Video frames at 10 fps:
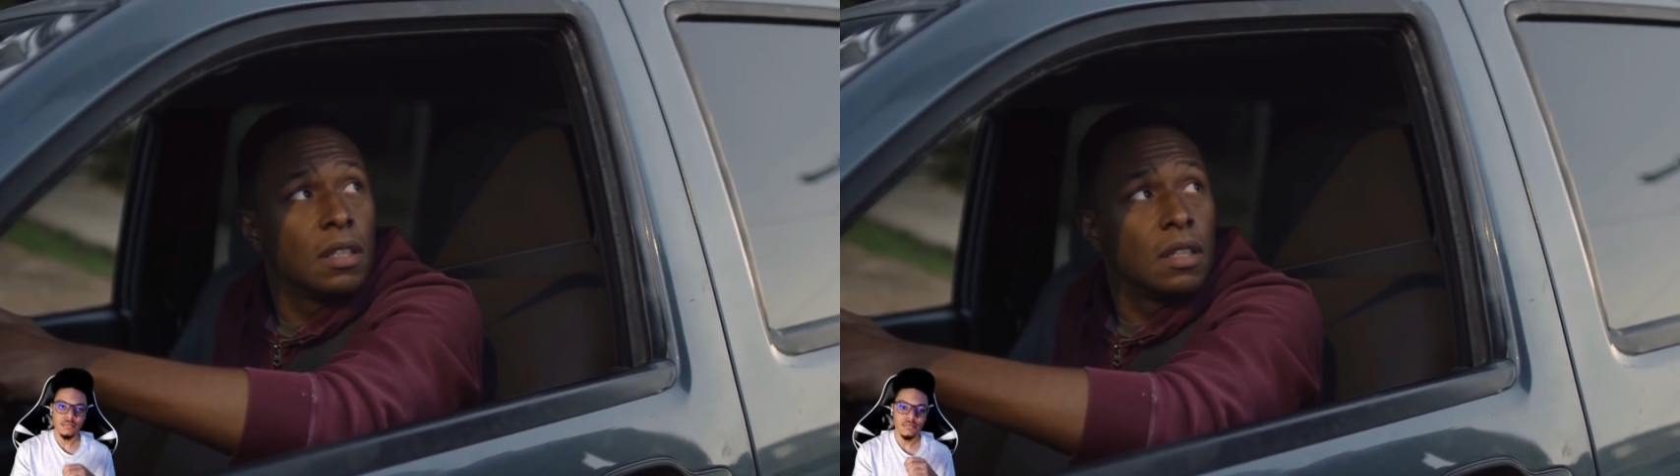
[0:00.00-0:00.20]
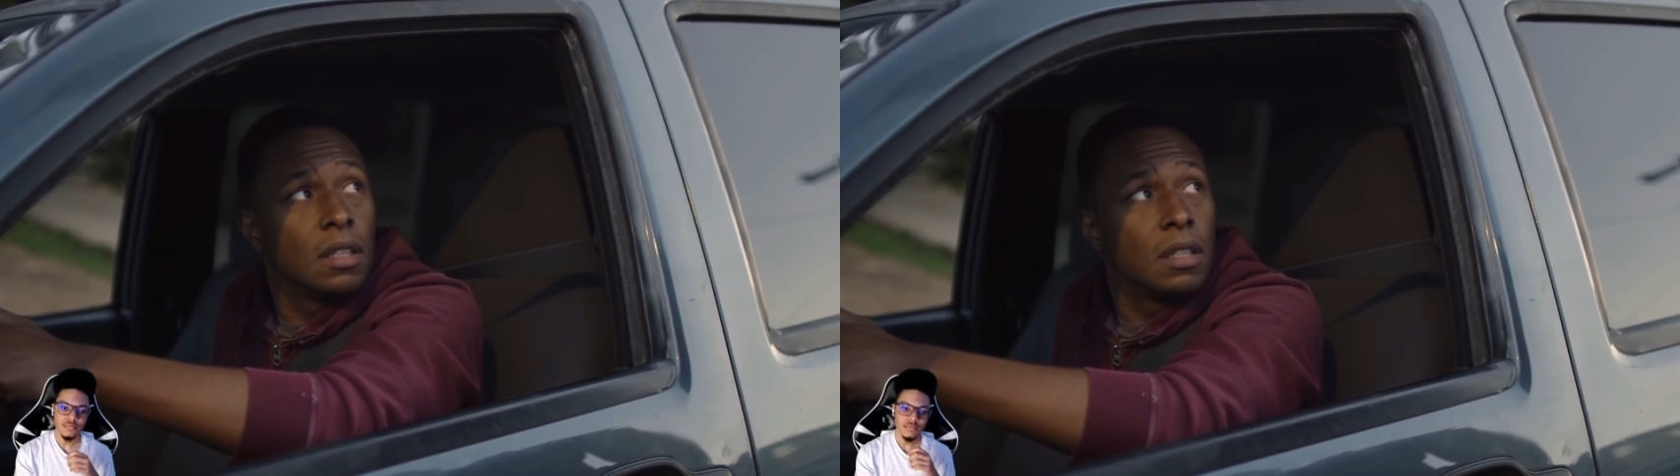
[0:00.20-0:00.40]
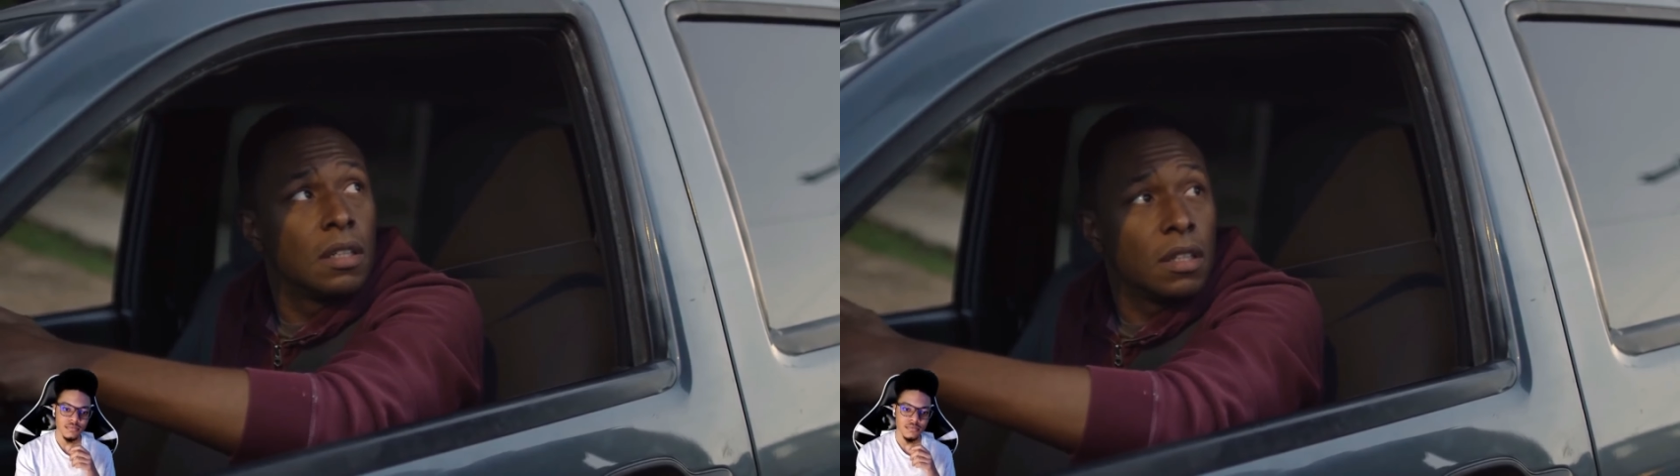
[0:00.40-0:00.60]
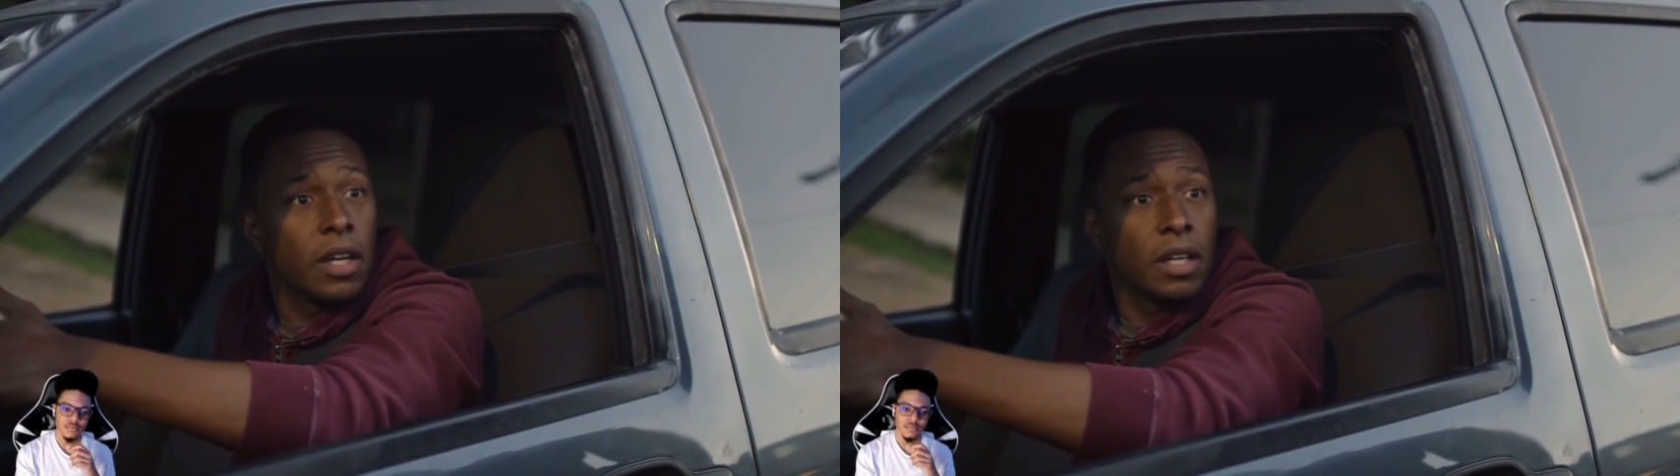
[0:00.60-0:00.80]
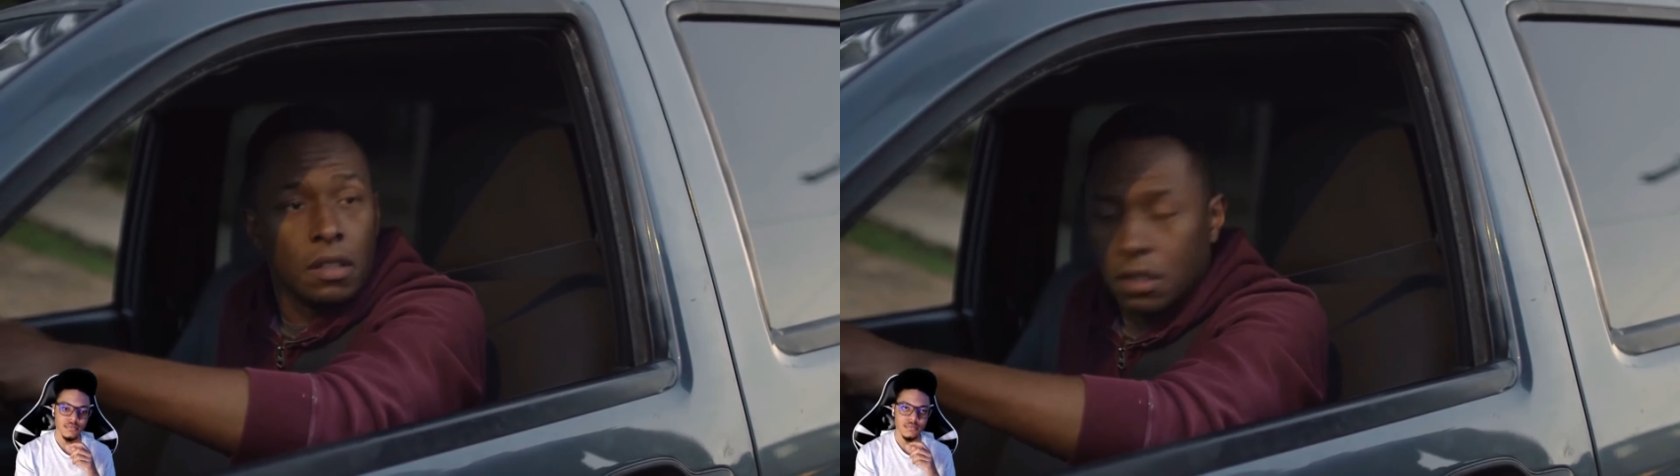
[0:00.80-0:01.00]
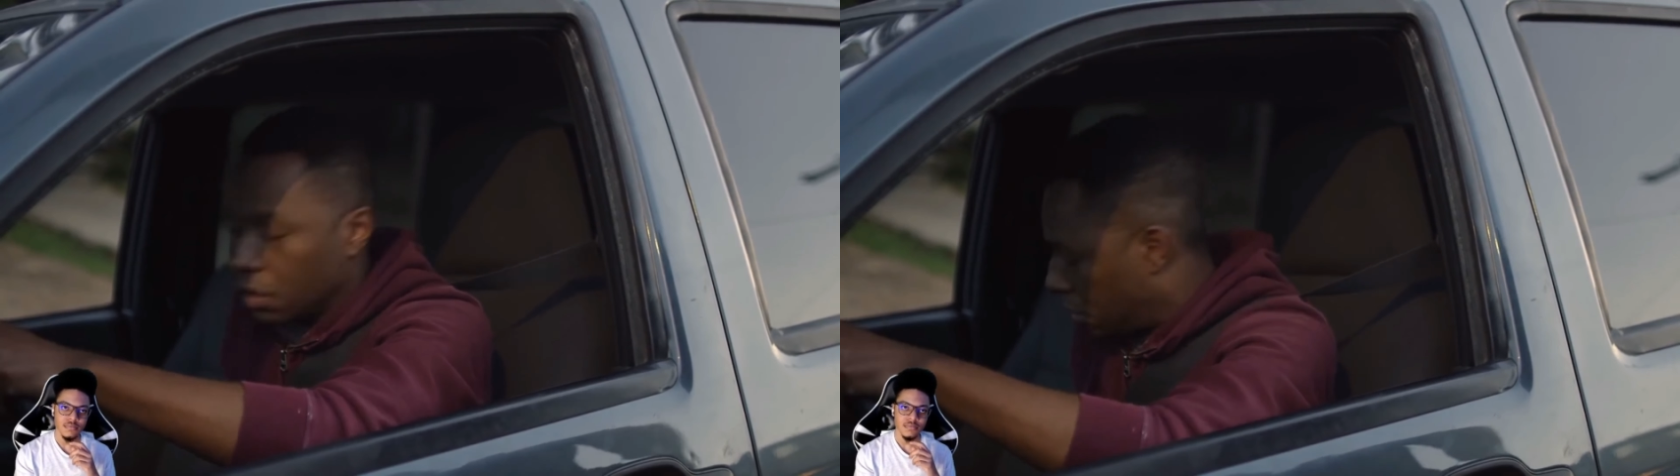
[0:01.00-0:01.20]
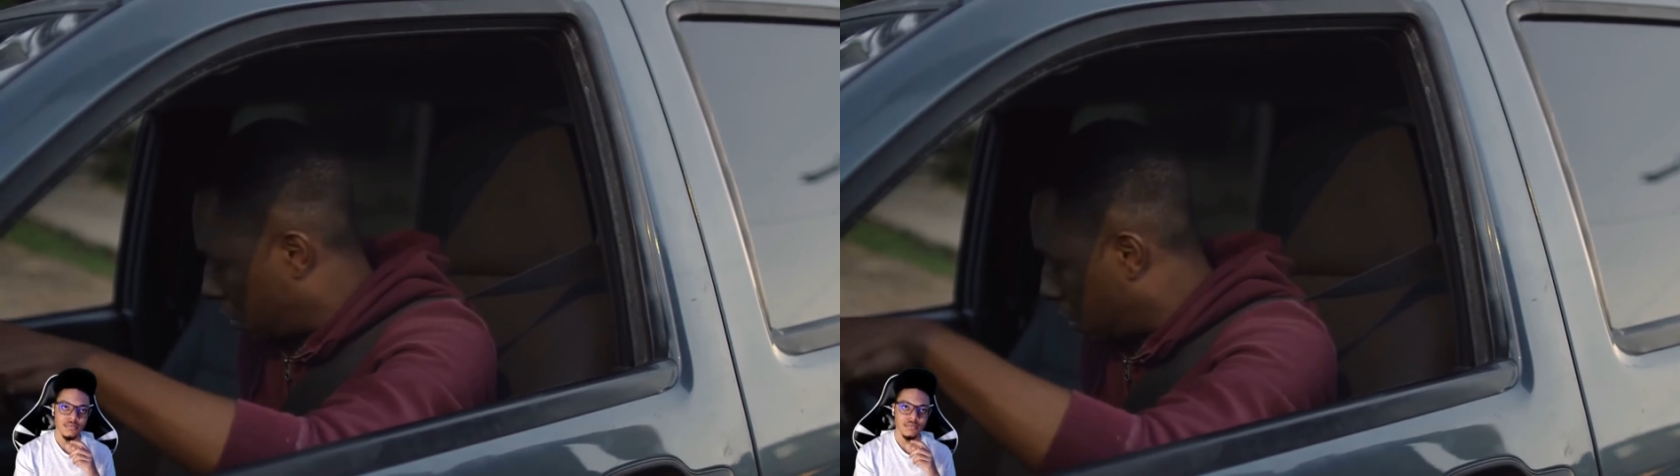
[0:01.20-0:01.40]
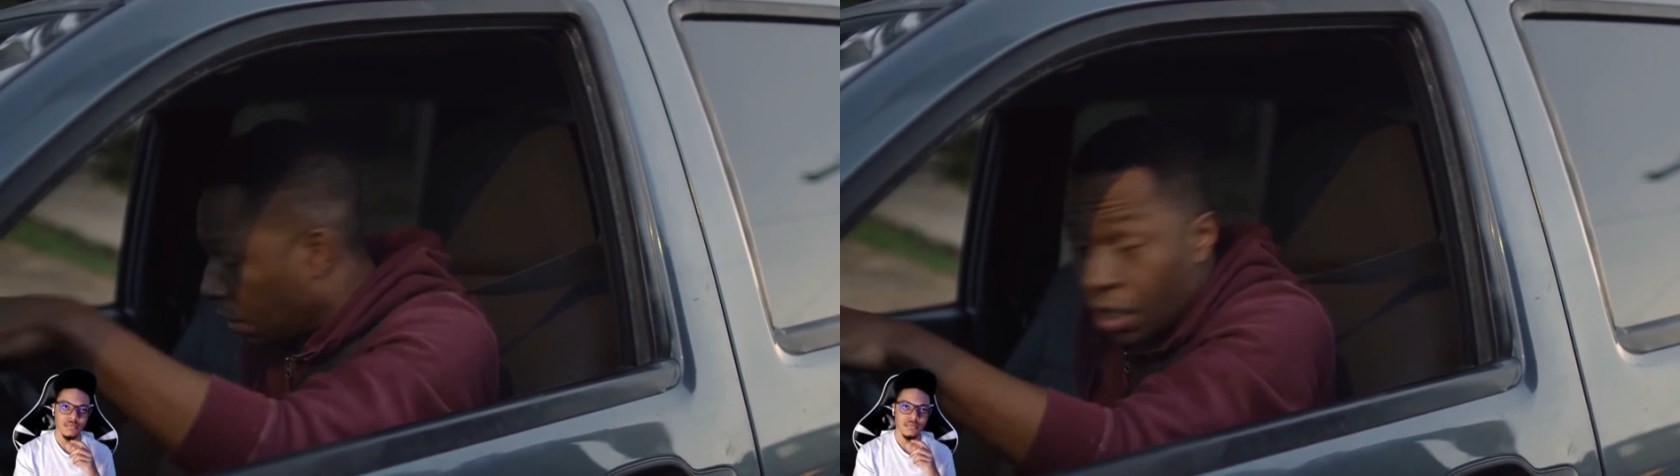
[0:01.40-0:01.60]
All right. Okay. What are you
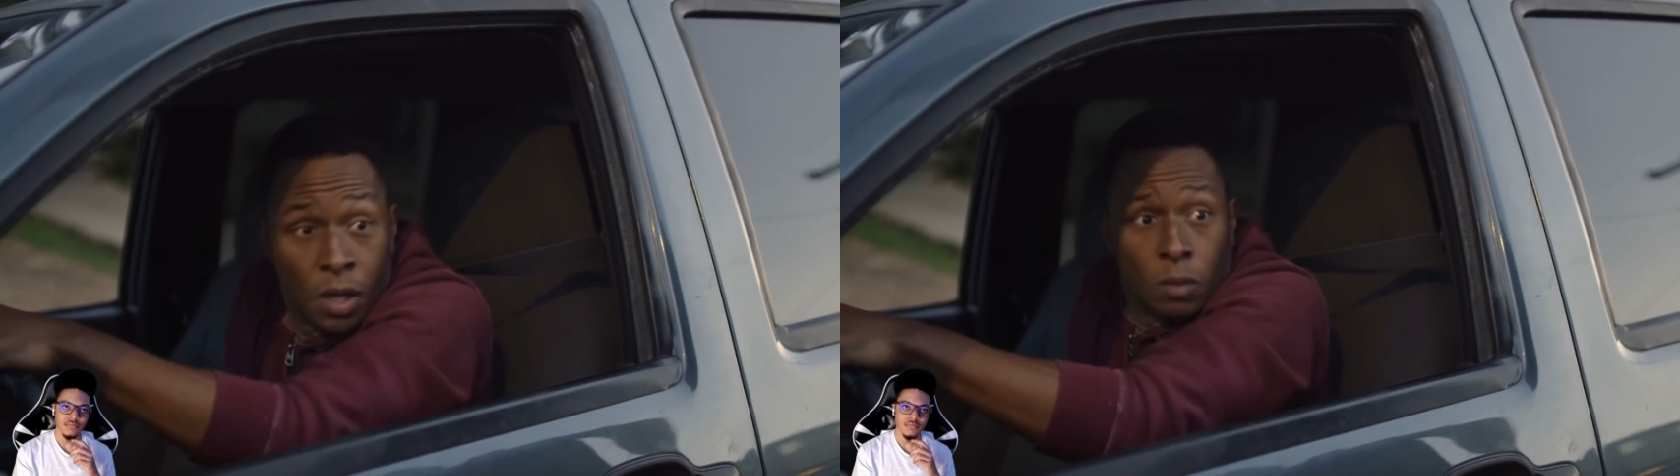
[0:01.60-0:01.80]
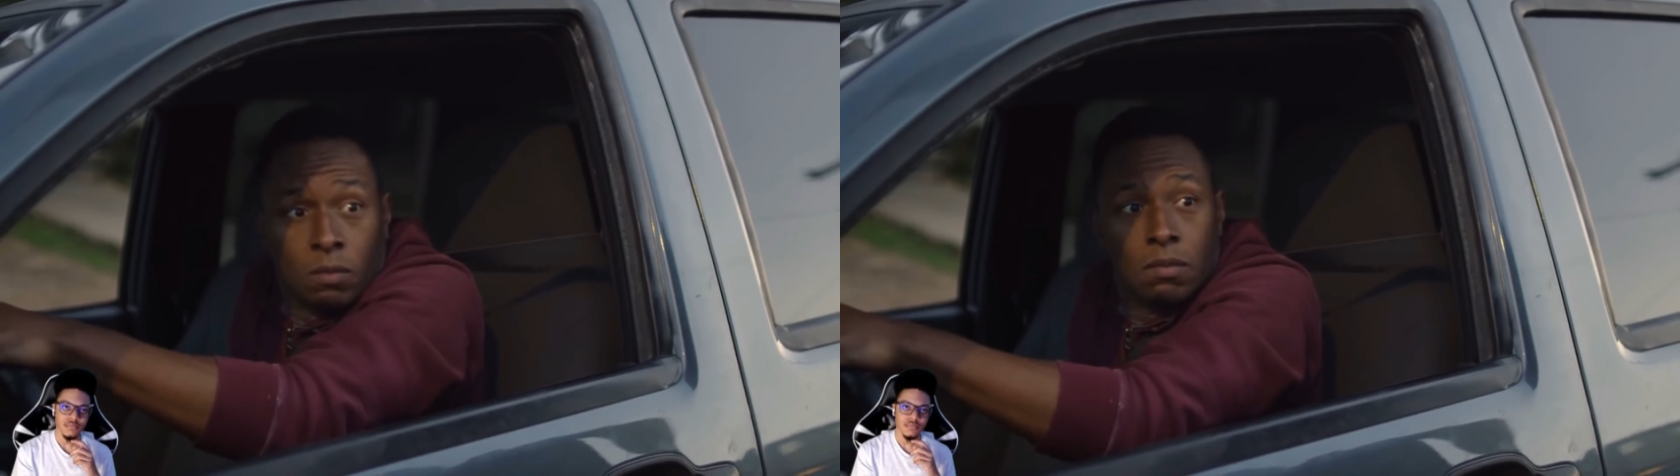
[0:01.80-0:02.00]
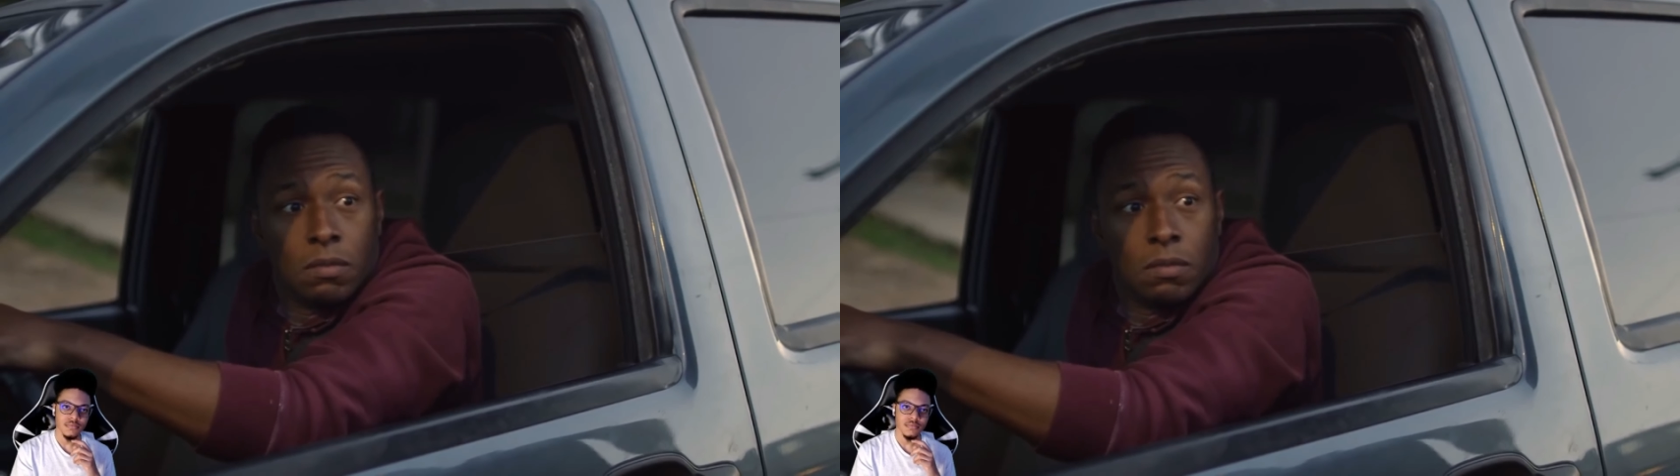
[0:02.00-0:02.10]
reaching for?